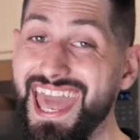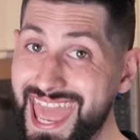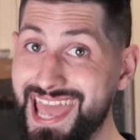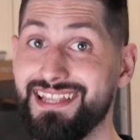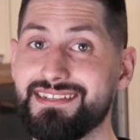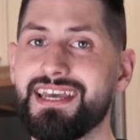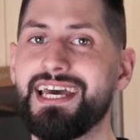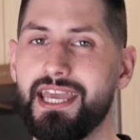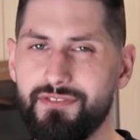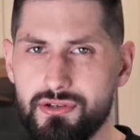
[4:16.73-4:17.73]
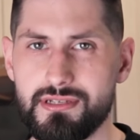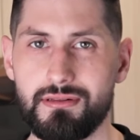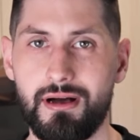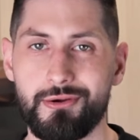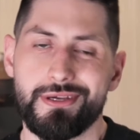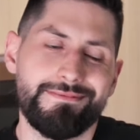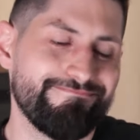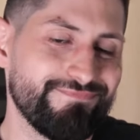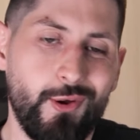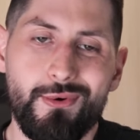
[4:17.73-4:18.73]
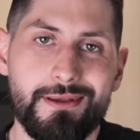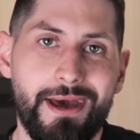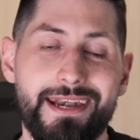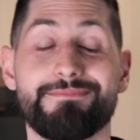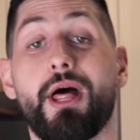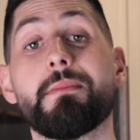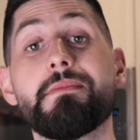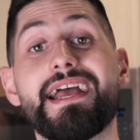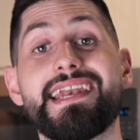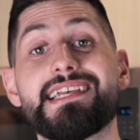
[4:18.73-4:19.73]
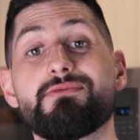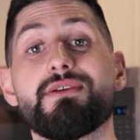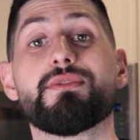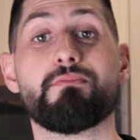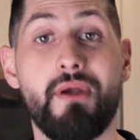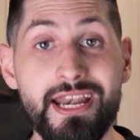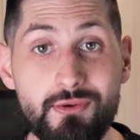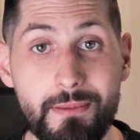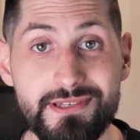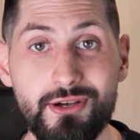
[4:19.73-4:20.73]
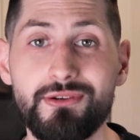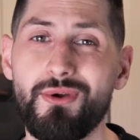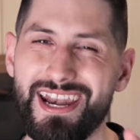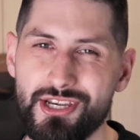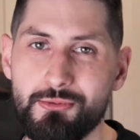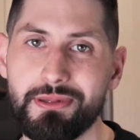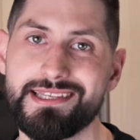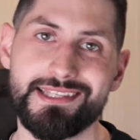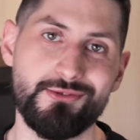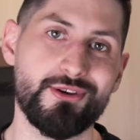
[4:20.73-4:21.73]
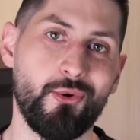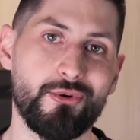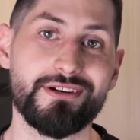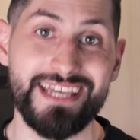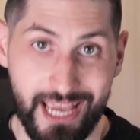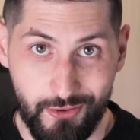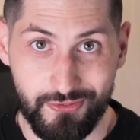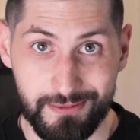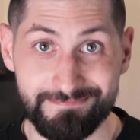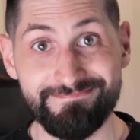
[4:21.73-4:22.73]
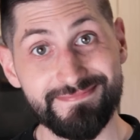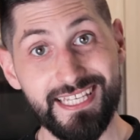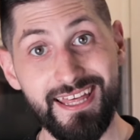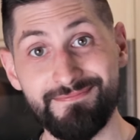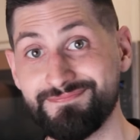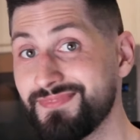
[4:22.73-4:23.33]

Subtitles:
And if you're still hungry, don't worry about it. I'll be back next week with a brand new episode and a new place that you can order takeout from. See you then.